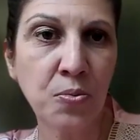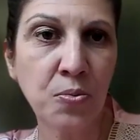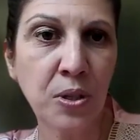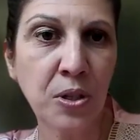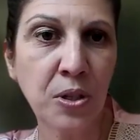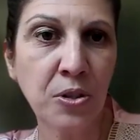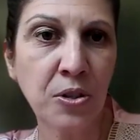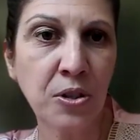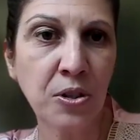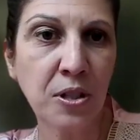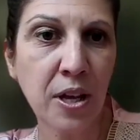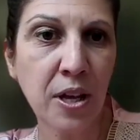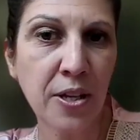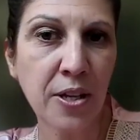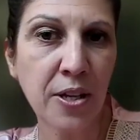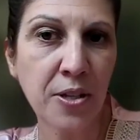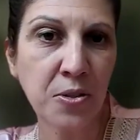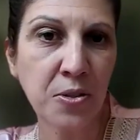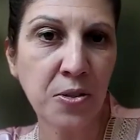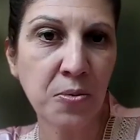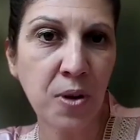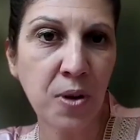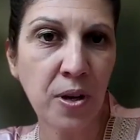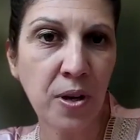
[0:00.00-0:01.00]
what your
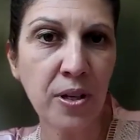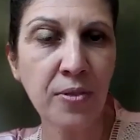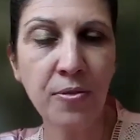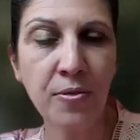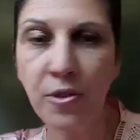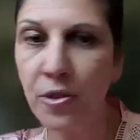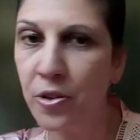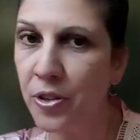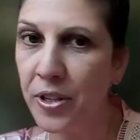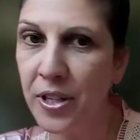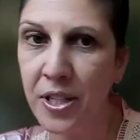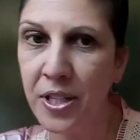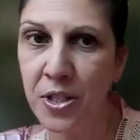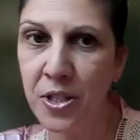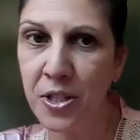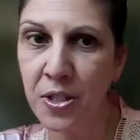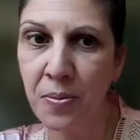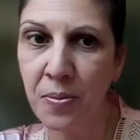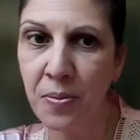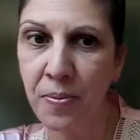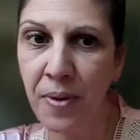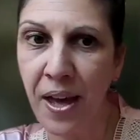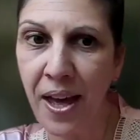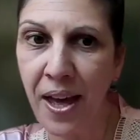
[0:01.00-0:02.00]
clients are wanting for their kitchen
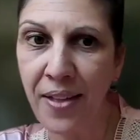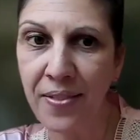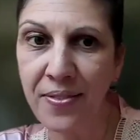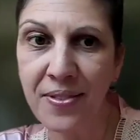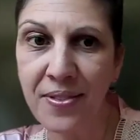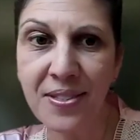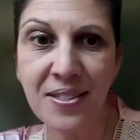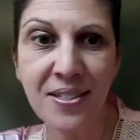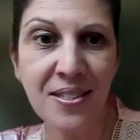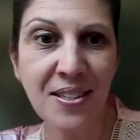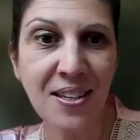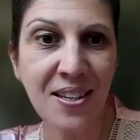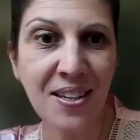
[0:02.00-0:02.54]
and baths?